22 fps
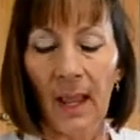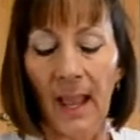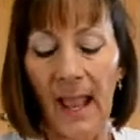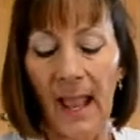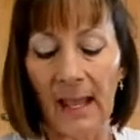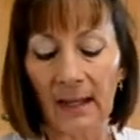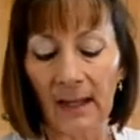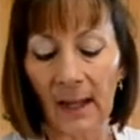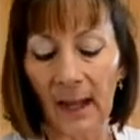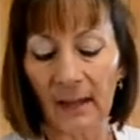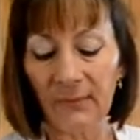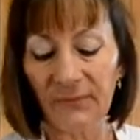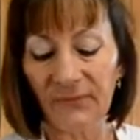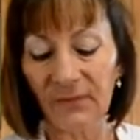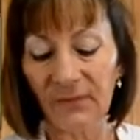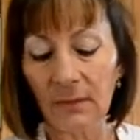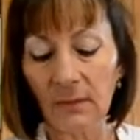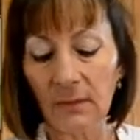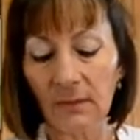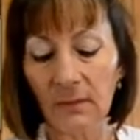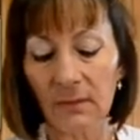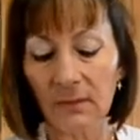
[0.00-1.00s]
And I
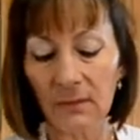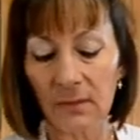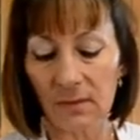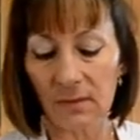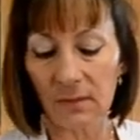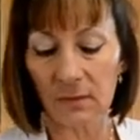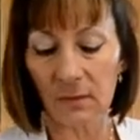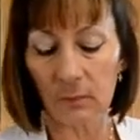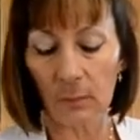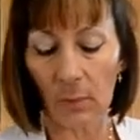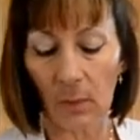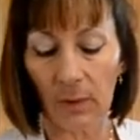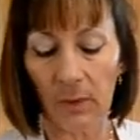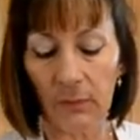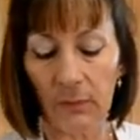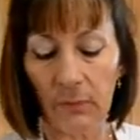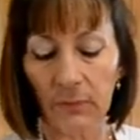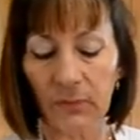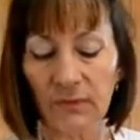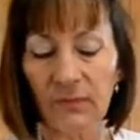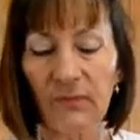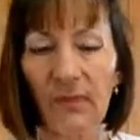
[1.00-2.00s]
feel that this is one of the
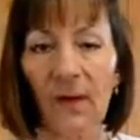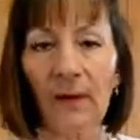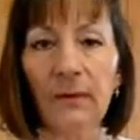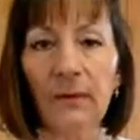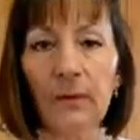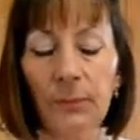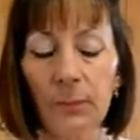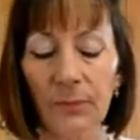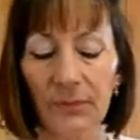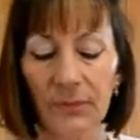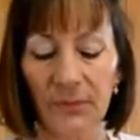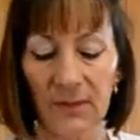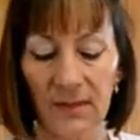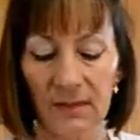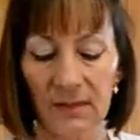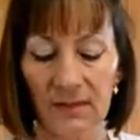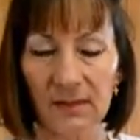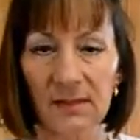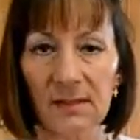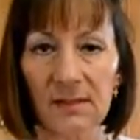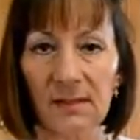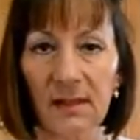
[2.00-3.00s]
most valuable things
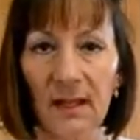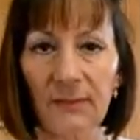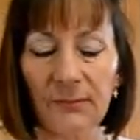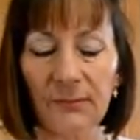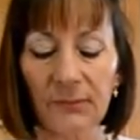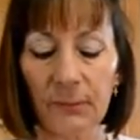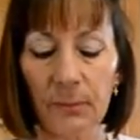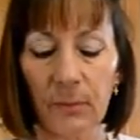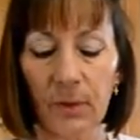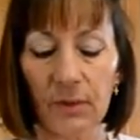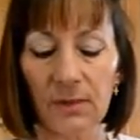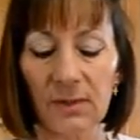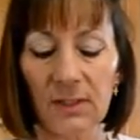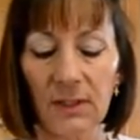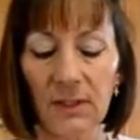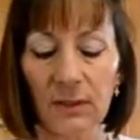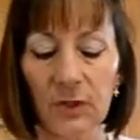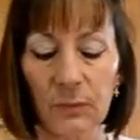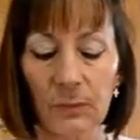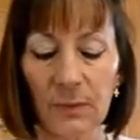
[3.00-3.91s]
that's left from our dish,